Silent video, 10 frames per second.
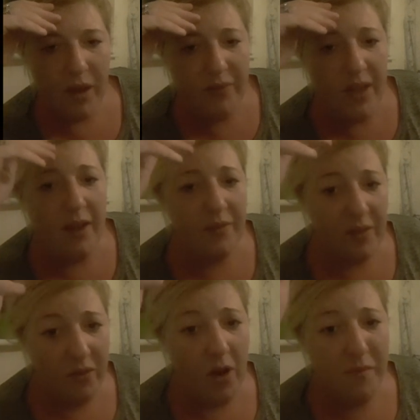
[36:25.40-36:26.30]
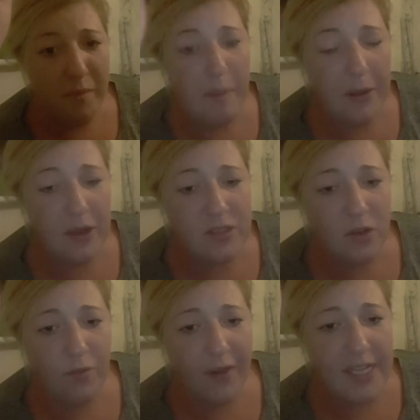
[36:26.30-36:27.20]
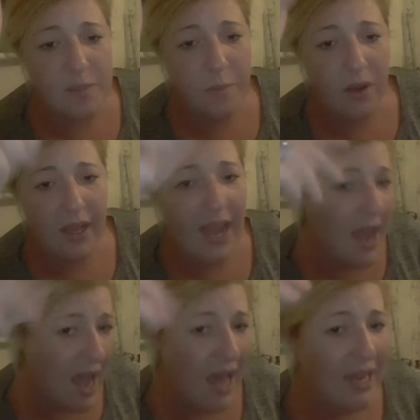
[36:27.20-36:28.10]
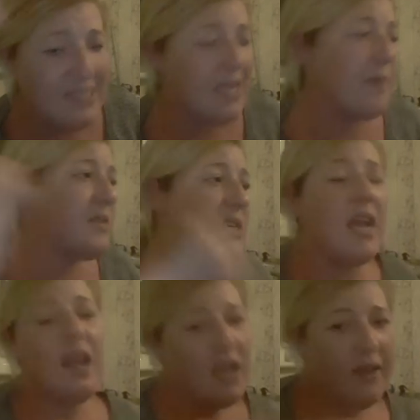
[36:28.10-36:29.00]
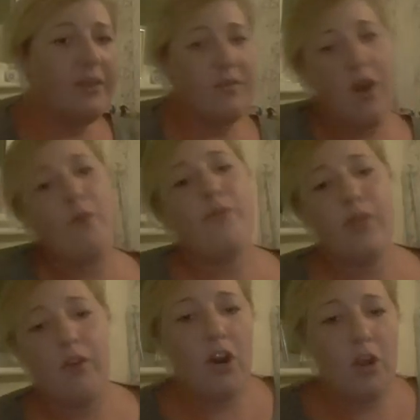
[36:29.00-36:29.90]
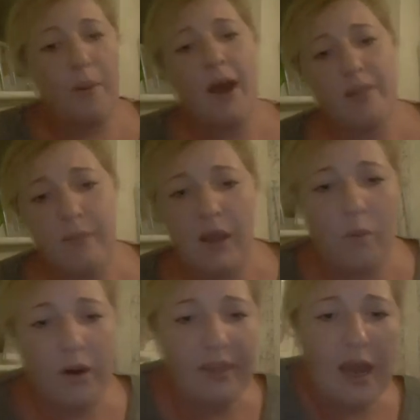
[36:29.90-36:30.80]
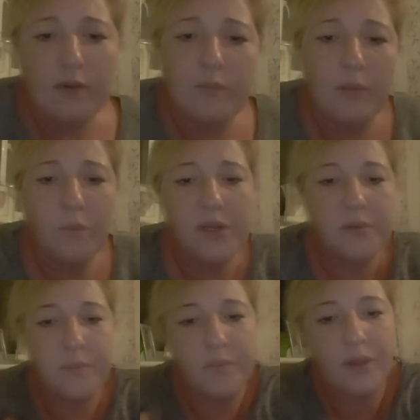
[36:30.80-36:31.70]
If you've gone for my personal Facebook account, I'll accept it. If you've gone for the group, either me or one of the admin will.